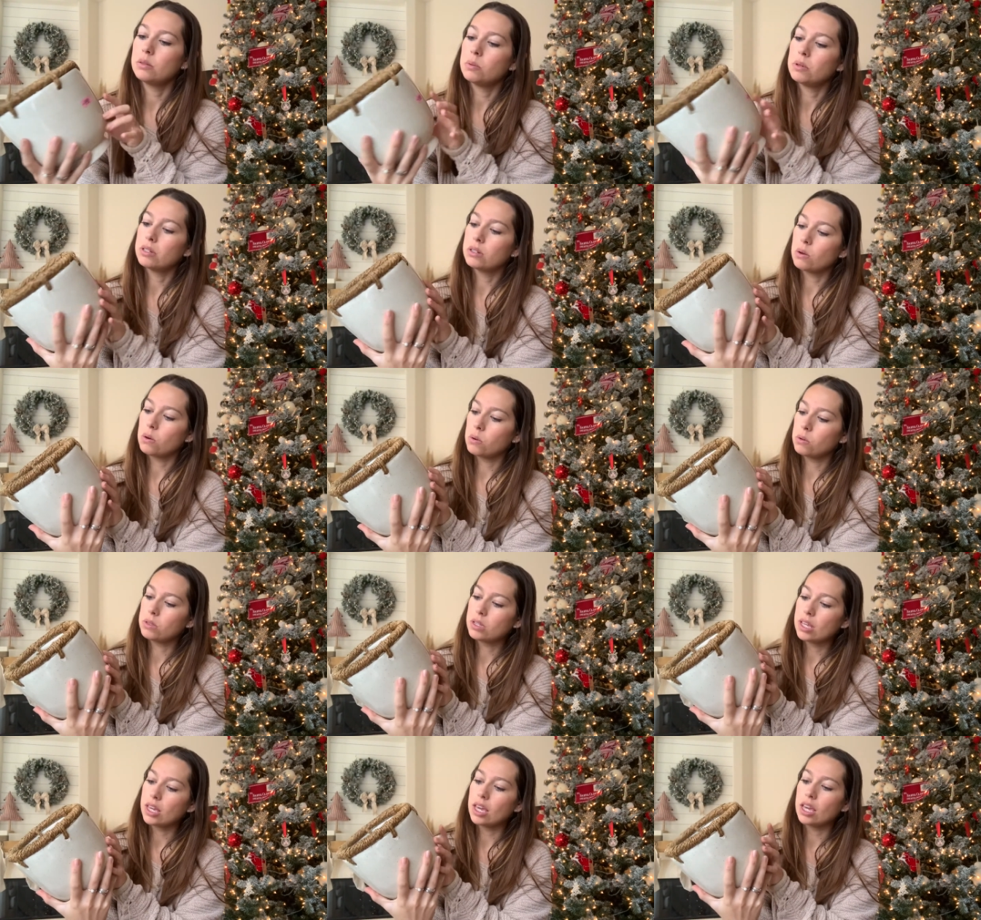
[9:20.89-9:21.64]
was
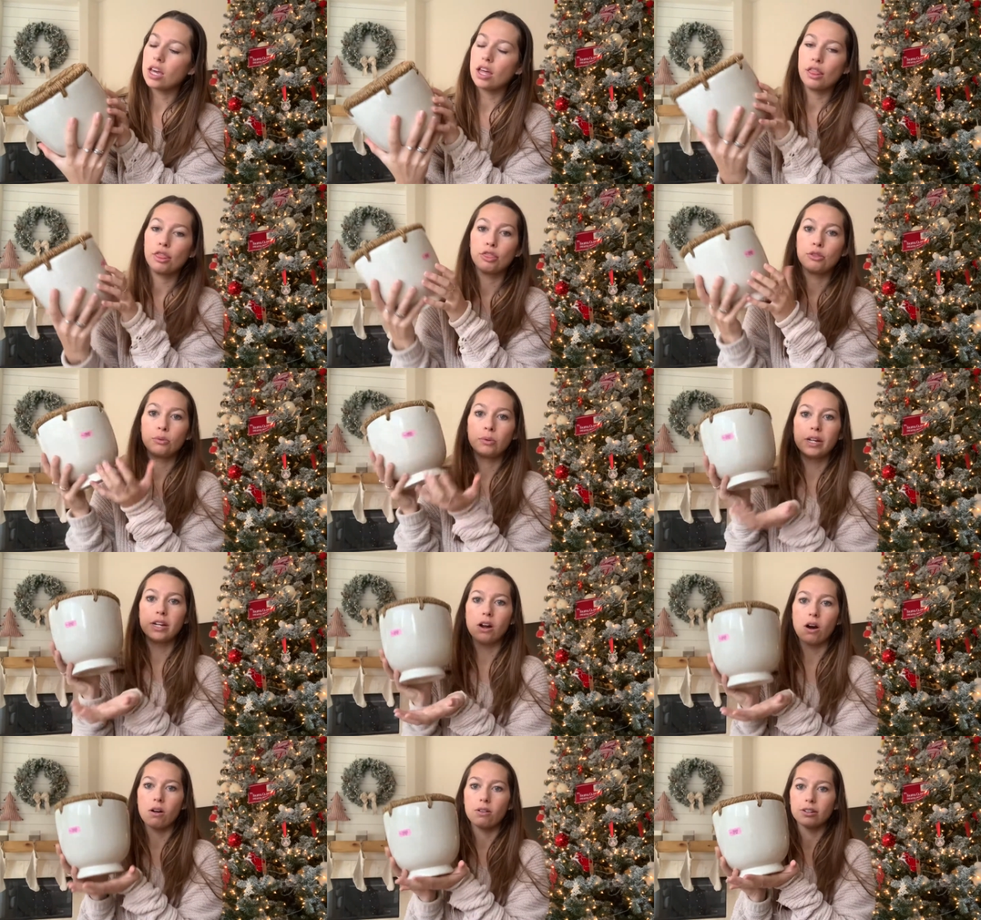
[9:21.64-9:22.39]
only
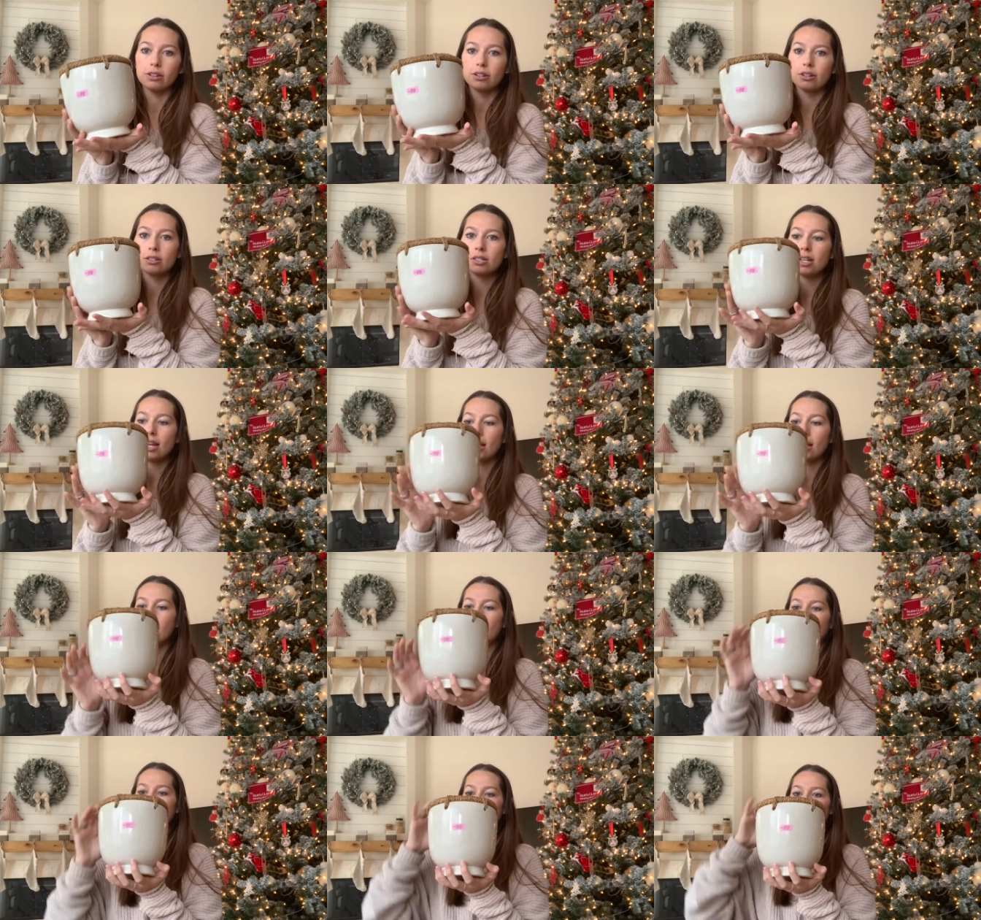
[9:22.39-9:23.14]
$3,
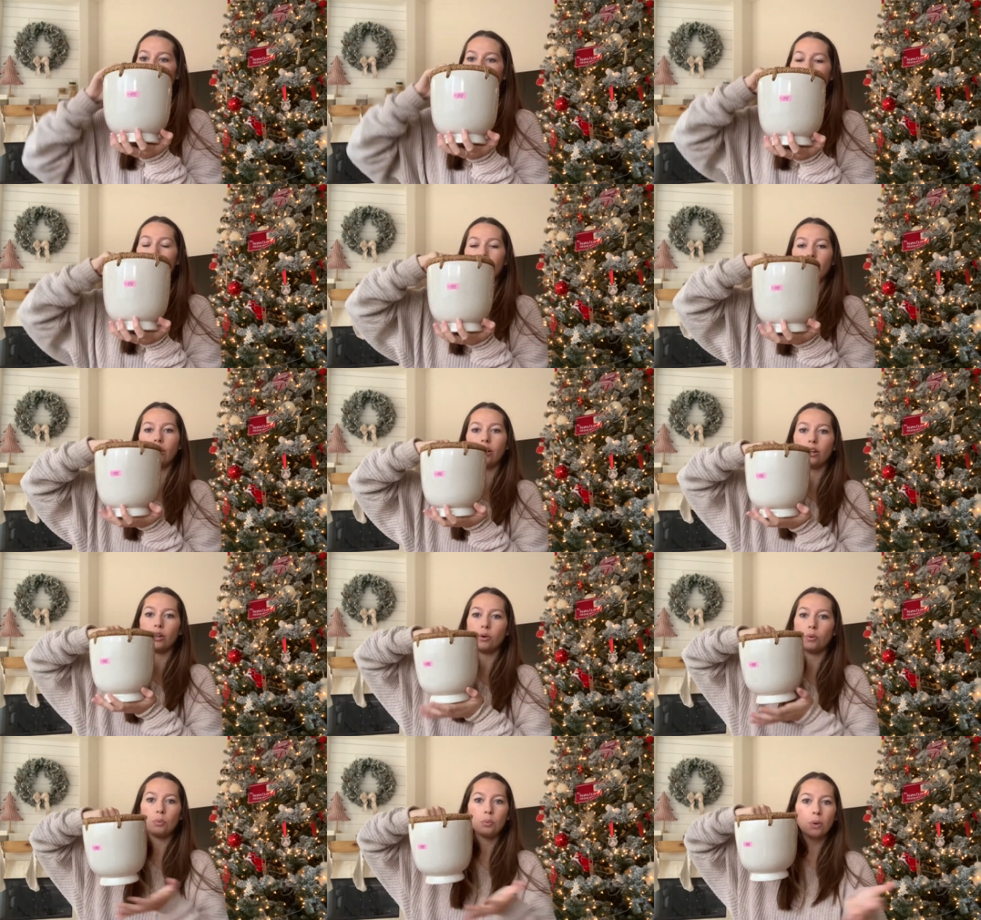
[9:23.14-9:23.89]
and so I figured
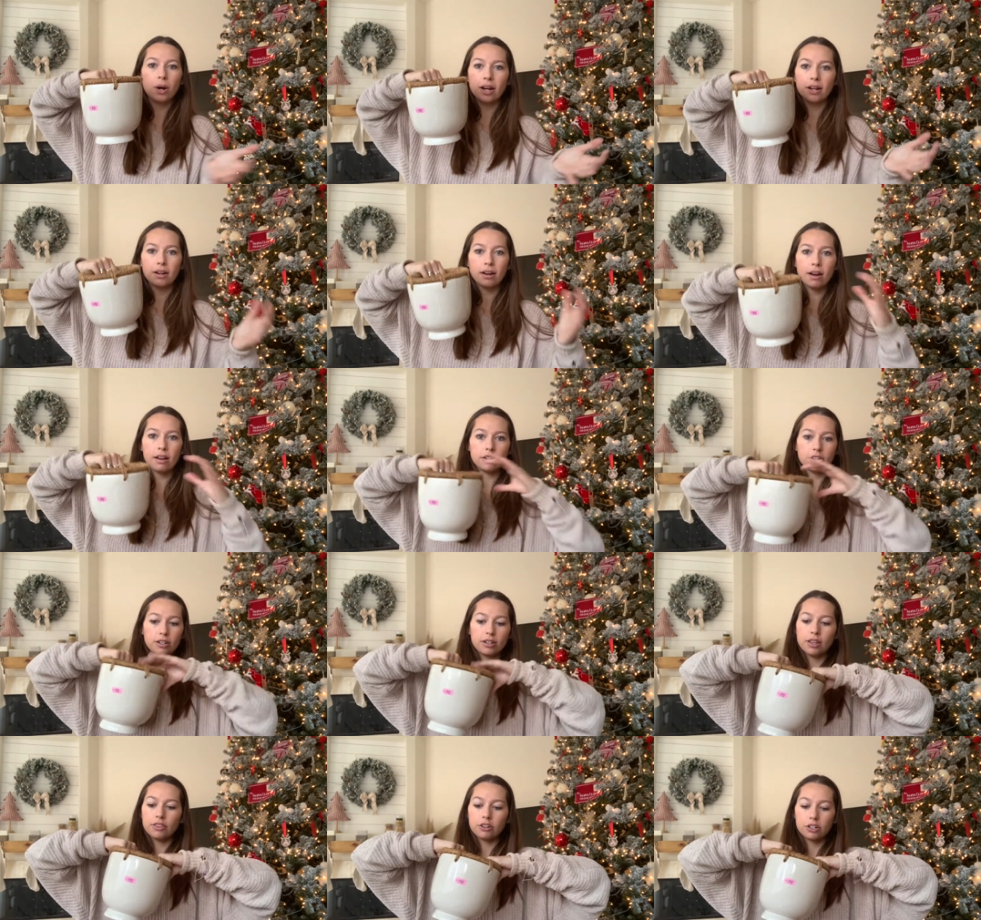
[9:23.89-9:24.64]
why not?
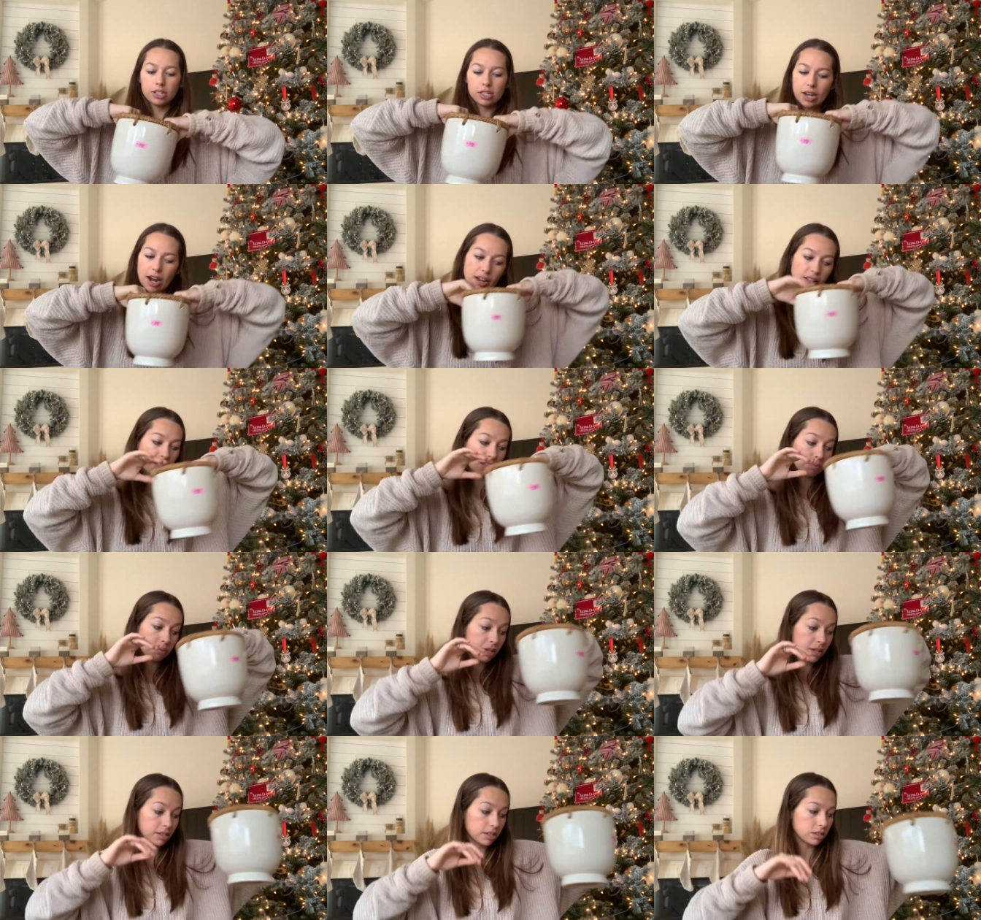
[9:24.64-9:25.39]
Another styling
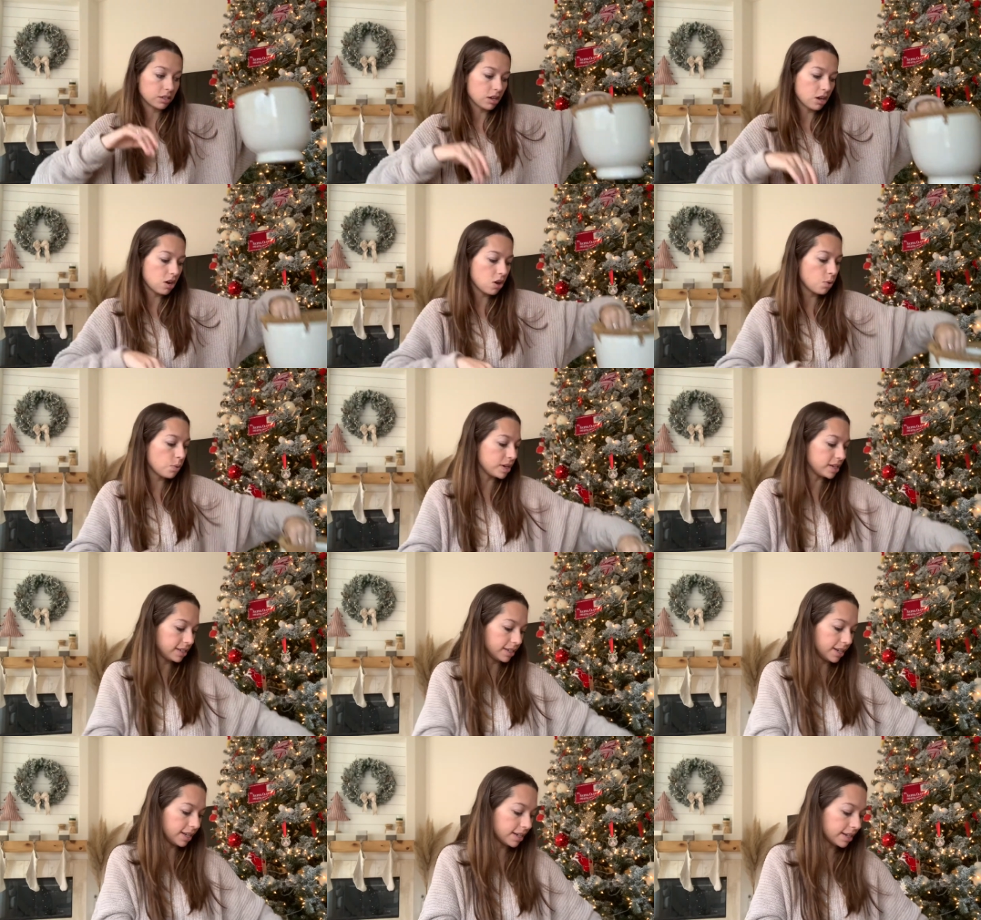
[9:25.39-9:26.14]
piece is always
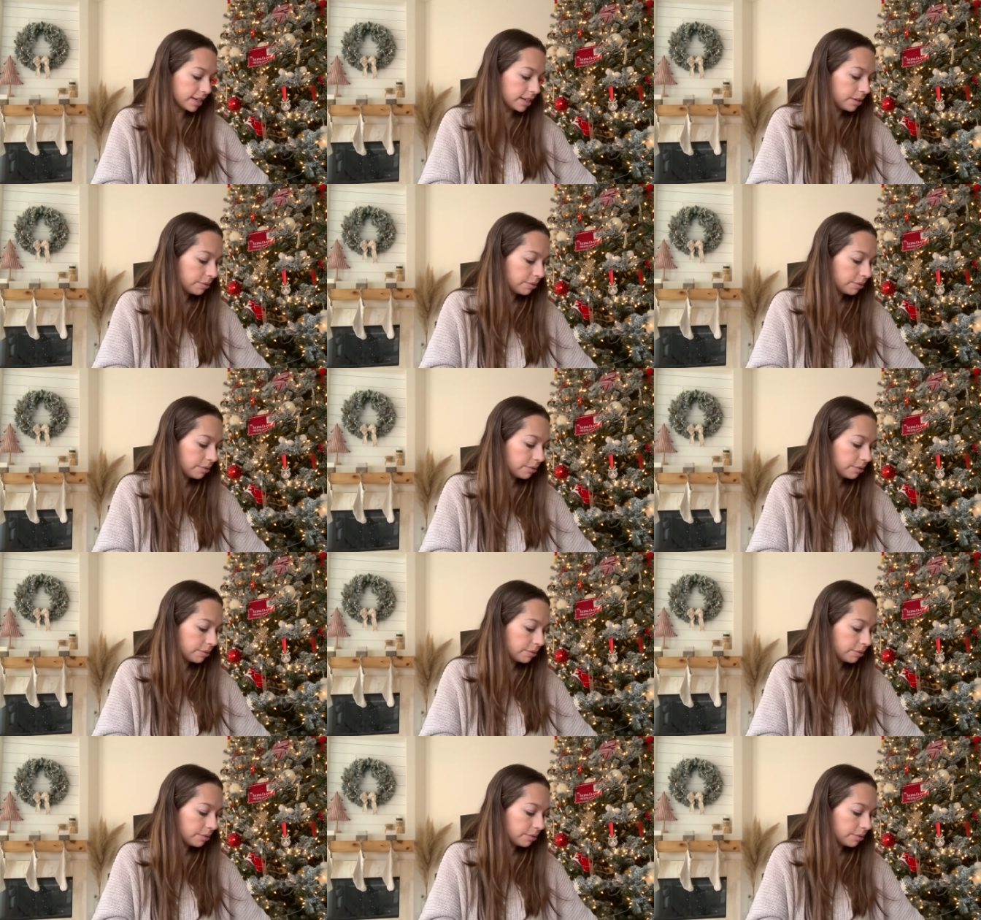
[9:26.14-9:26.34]
needed.